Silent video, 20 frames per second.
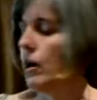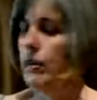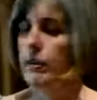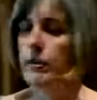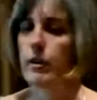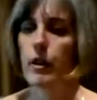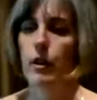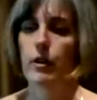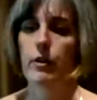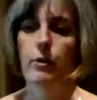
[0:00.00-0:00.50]

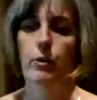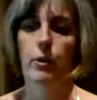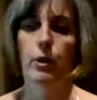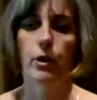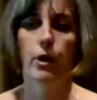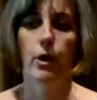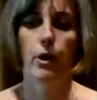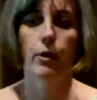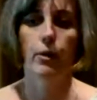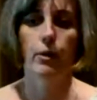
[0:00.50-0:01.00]
So I just want
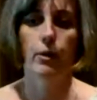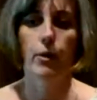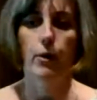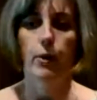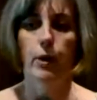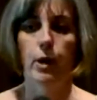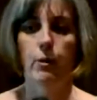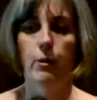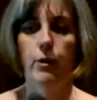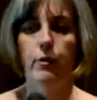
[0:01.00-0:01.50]
to go
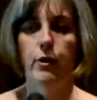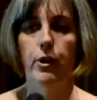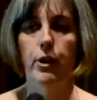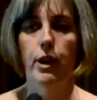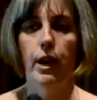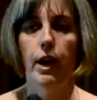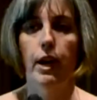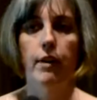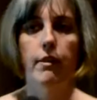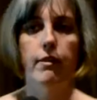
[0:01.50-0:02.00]
through a few
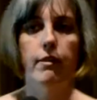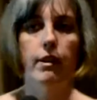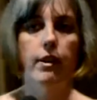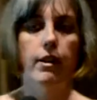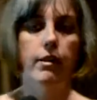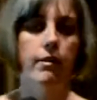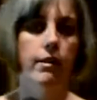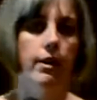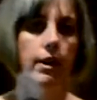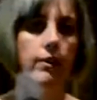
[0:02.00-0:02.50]
case
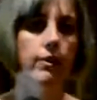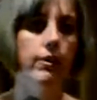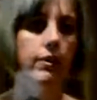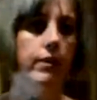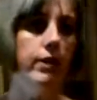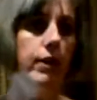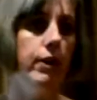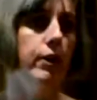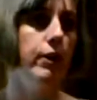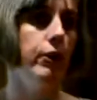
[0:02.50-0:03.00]
studies now
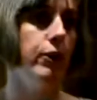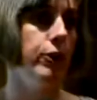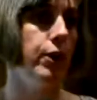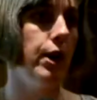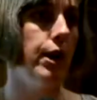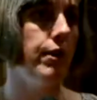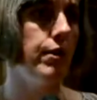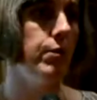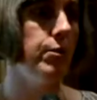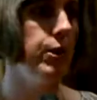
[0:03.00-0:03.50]
just to
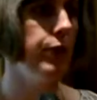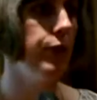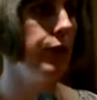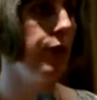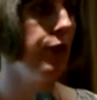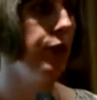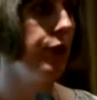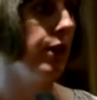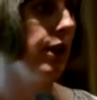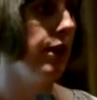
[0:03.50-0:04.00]
illustrate some
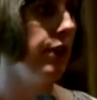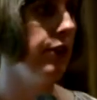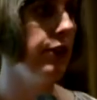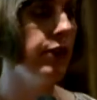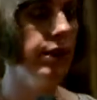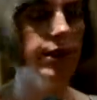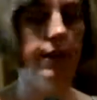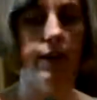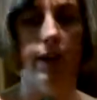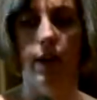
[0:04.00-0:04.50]
different
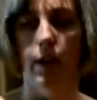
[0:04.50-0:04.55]
strategies,